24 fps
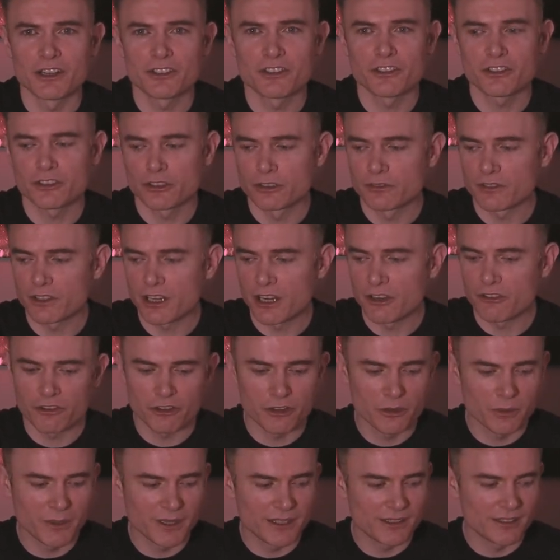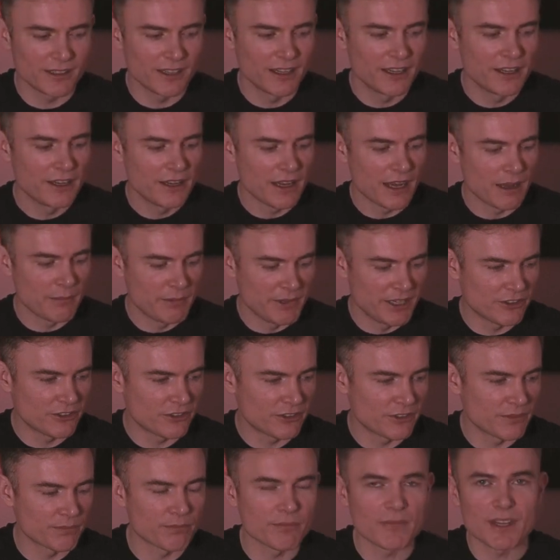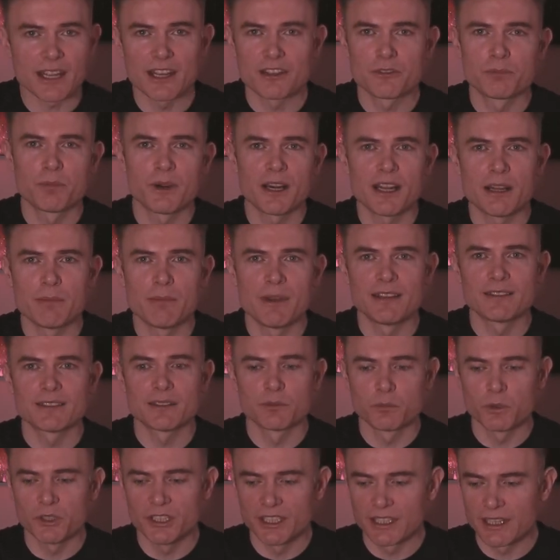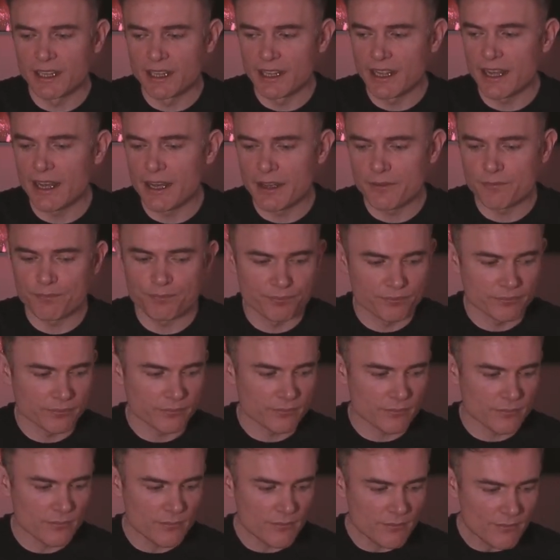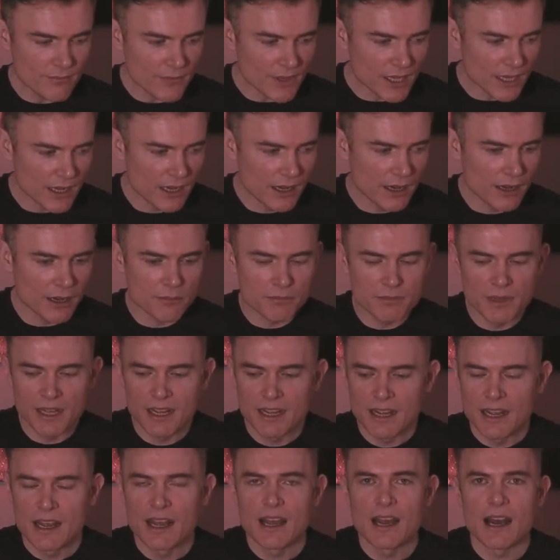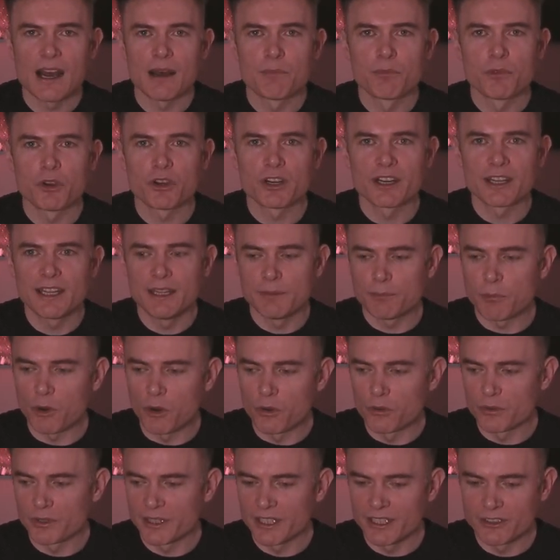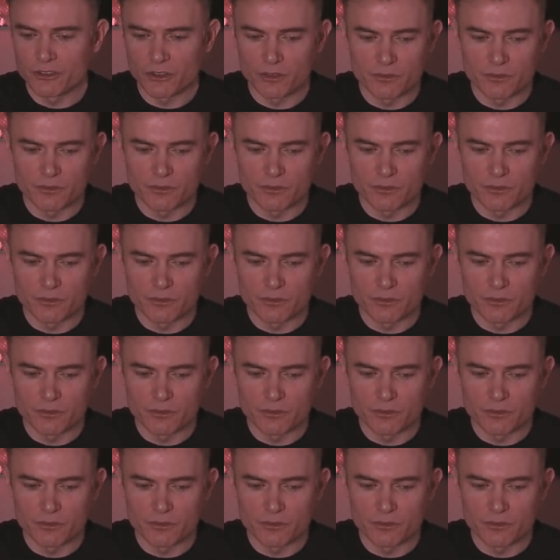just over £100. I mean, it's pretty amazing what you can get. I'm not going to keep all of these